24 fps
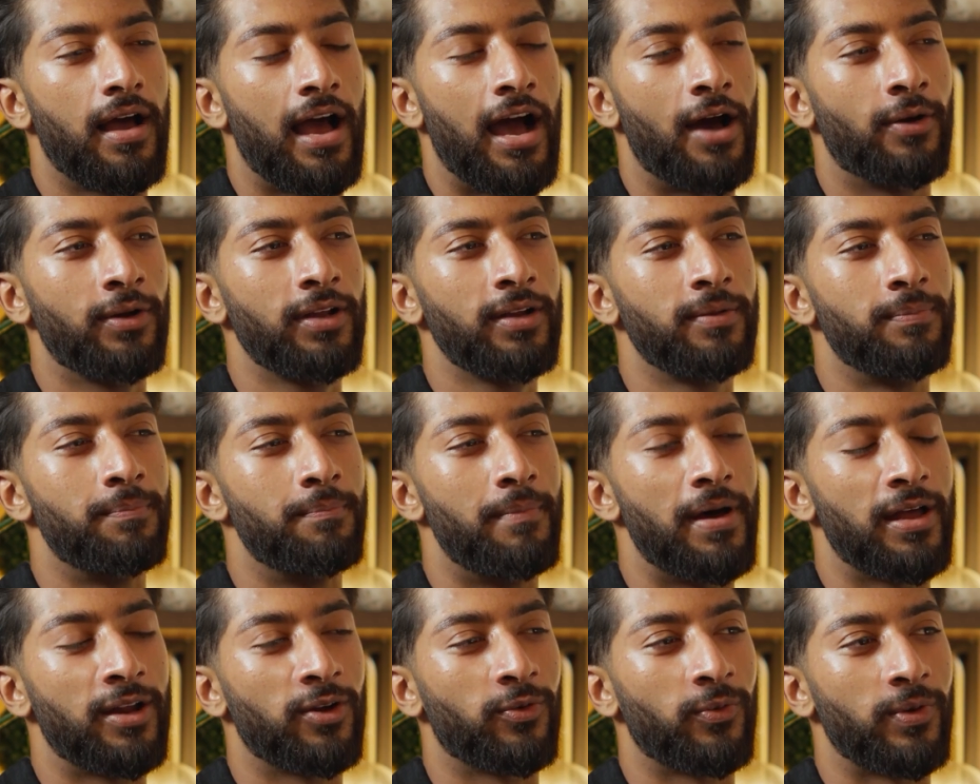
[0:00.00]
How did
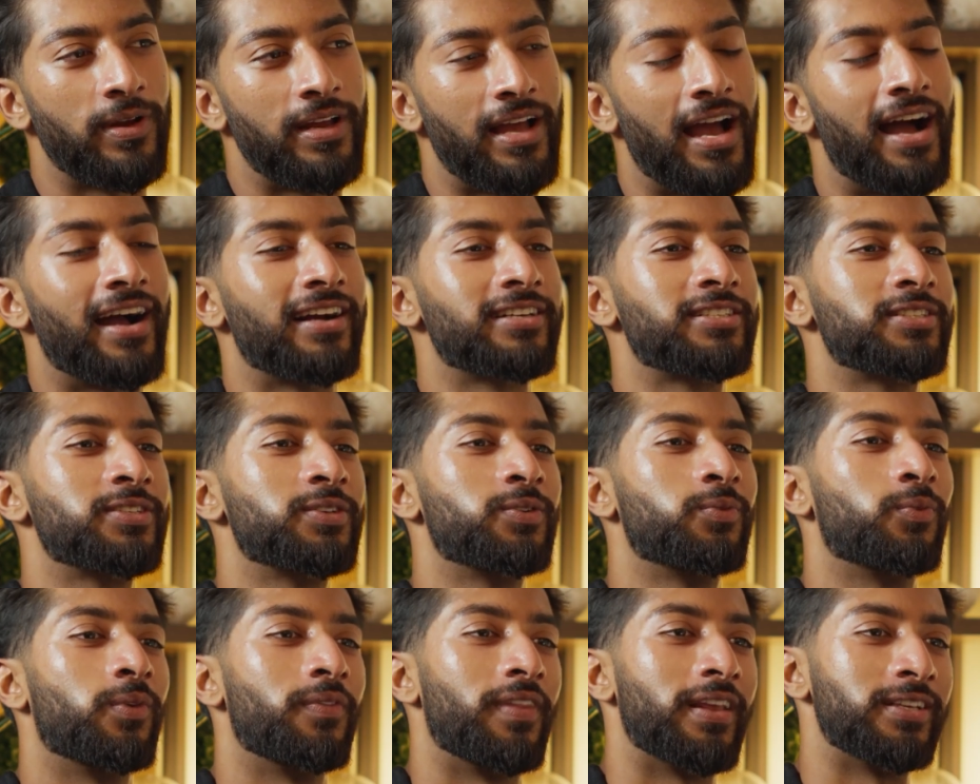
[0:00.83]
Meta react
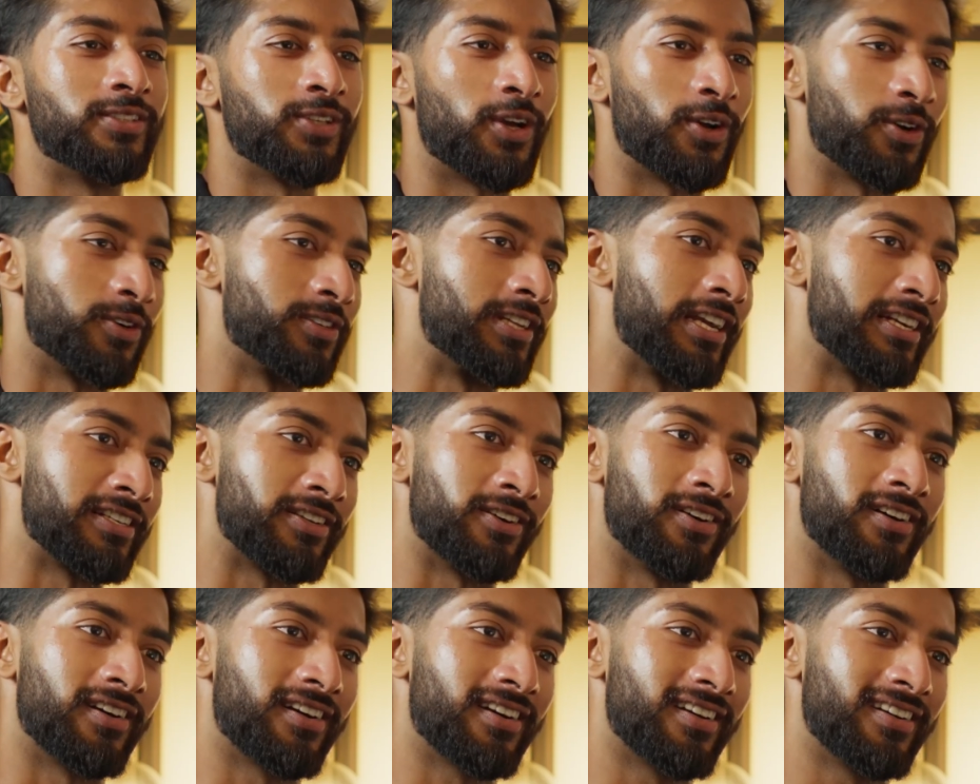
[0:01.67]
when they saw your
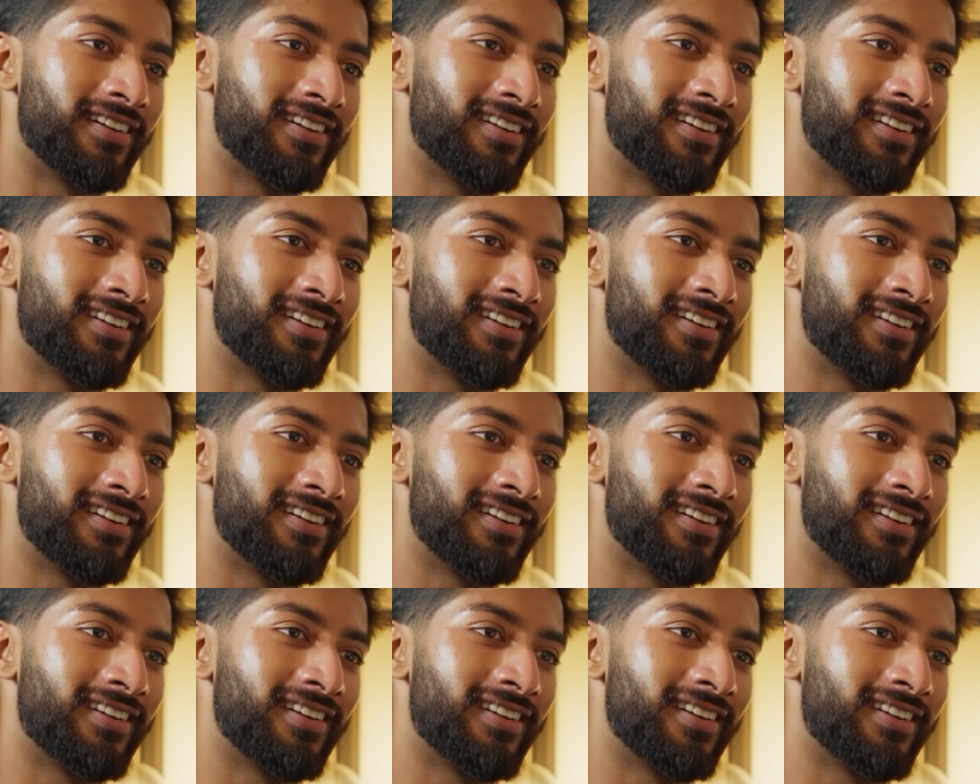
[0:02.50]
TikTok?